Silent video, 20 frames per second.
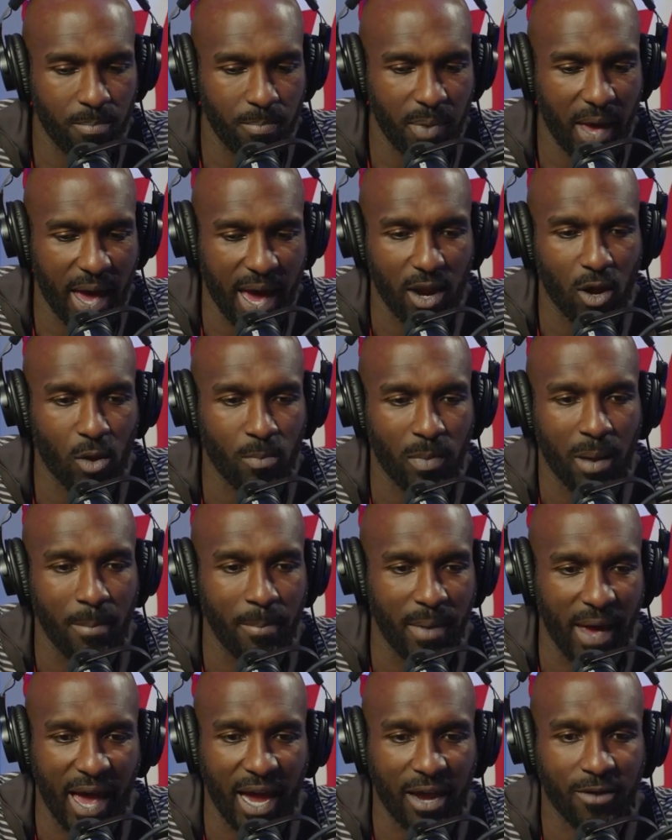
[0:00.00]
pat on my
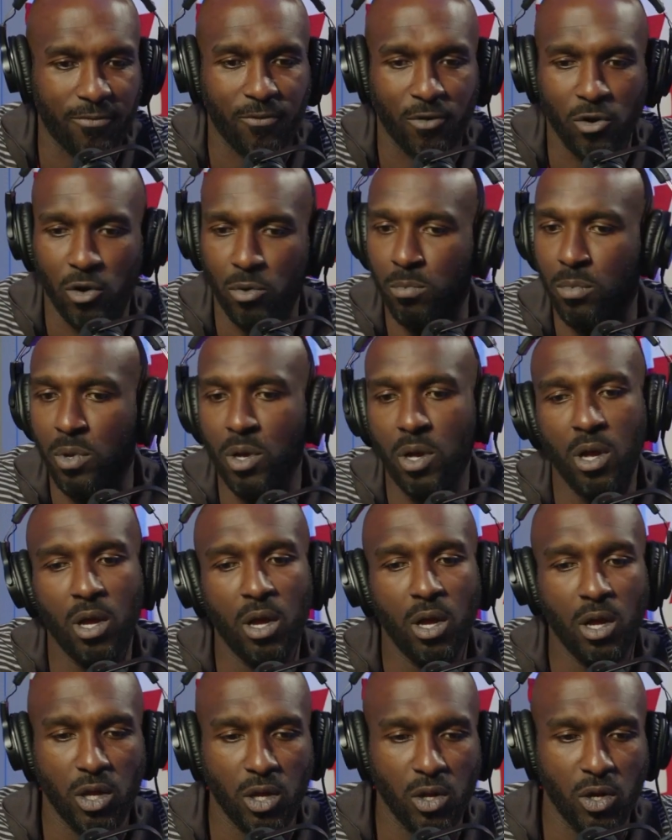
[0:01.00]
back from
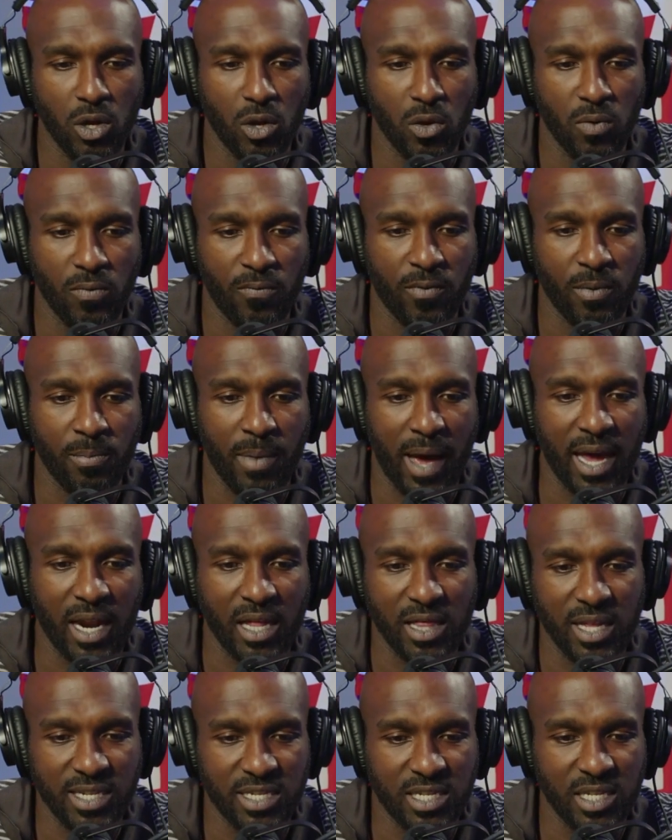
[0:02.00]

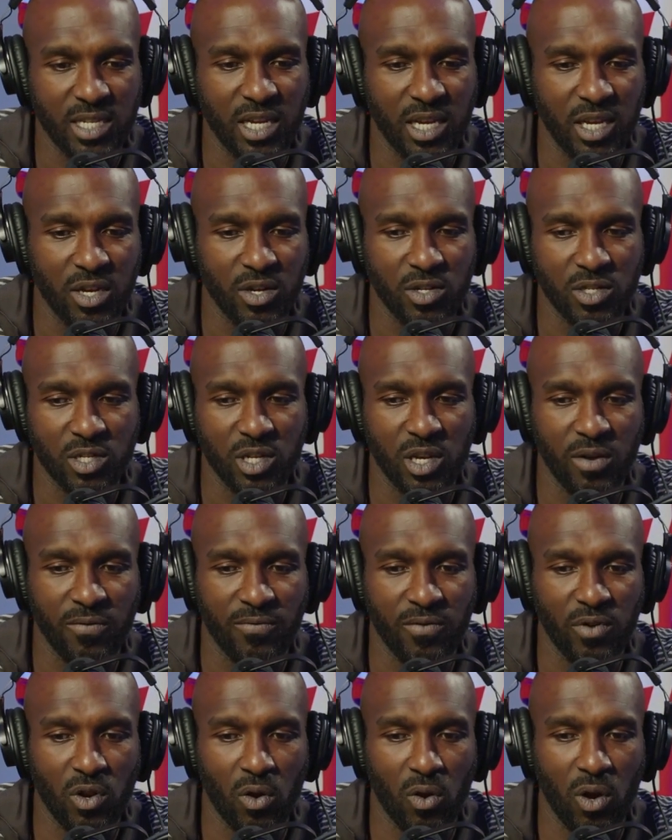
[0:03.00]
adolescent years
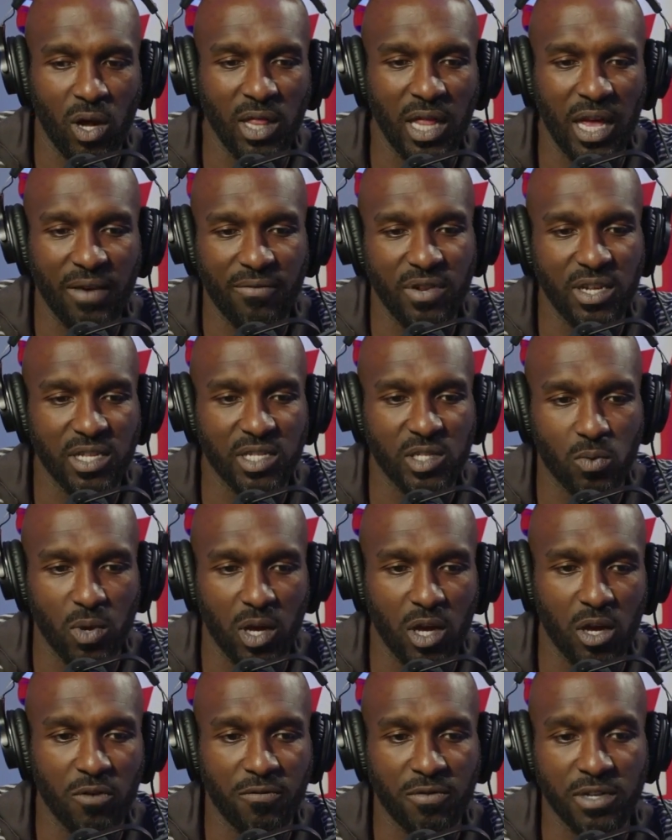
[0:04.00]
of, 11 and
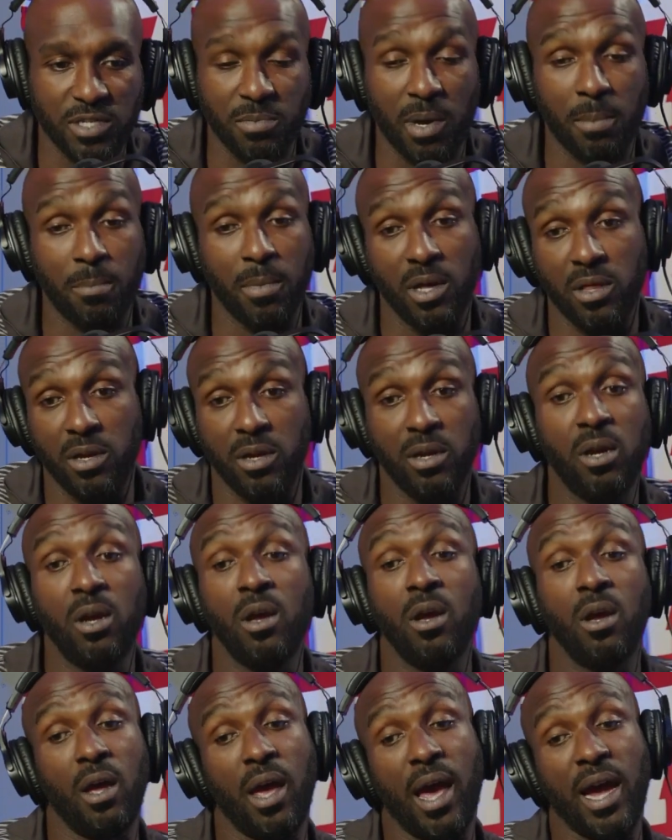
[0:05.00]
12, because my mother
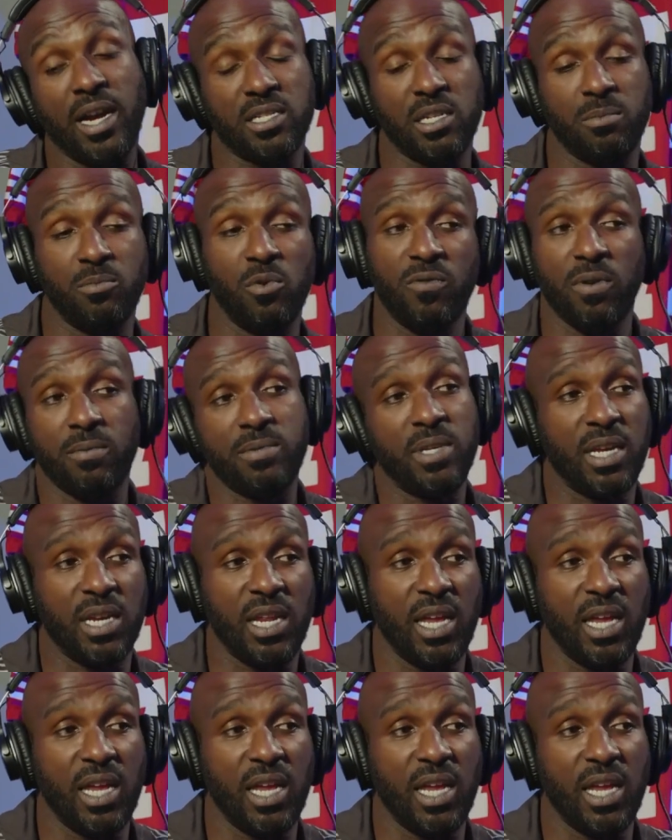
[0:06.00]
actually moved up to